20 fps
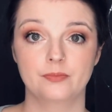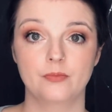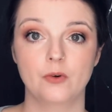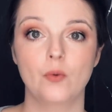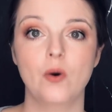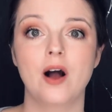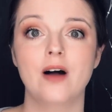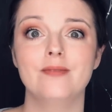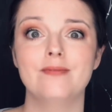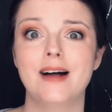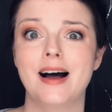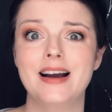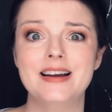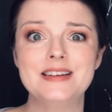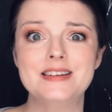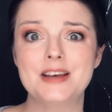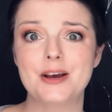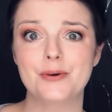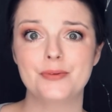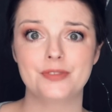Well, I
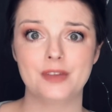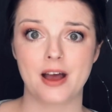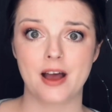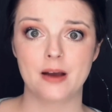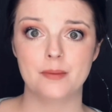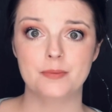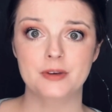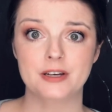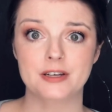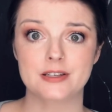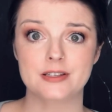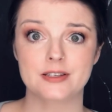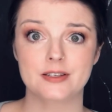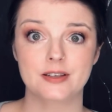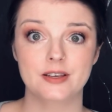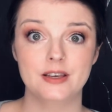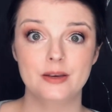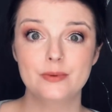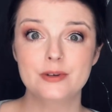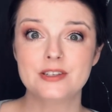doubt that because
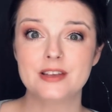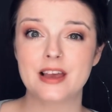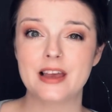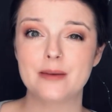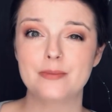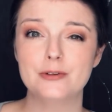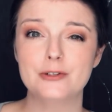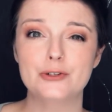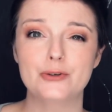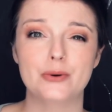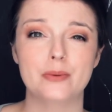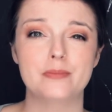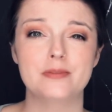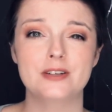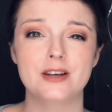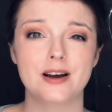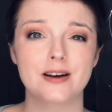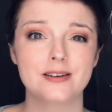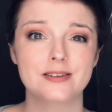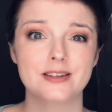he was able to
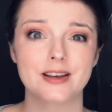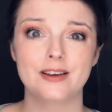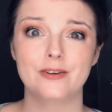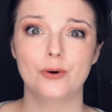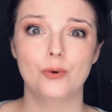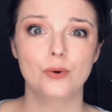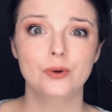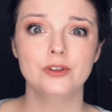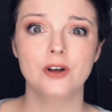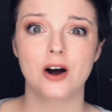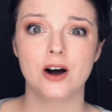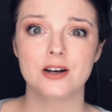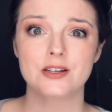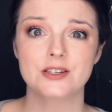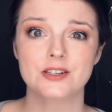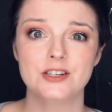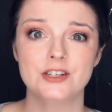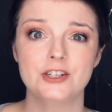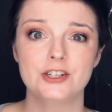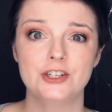abduct and hold
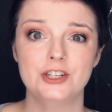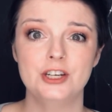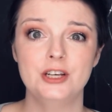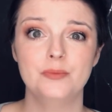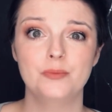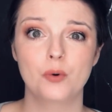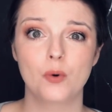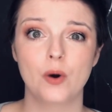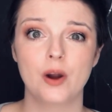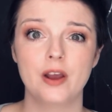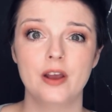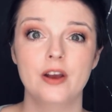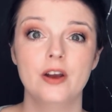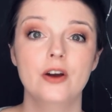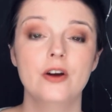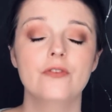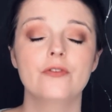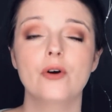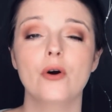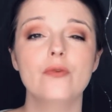hostage a teen boy
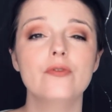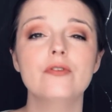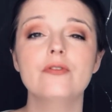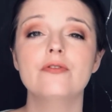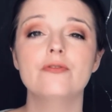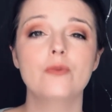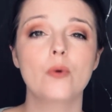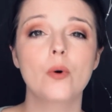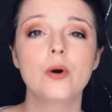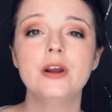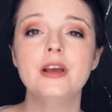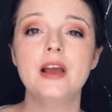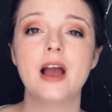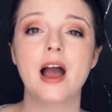for over 40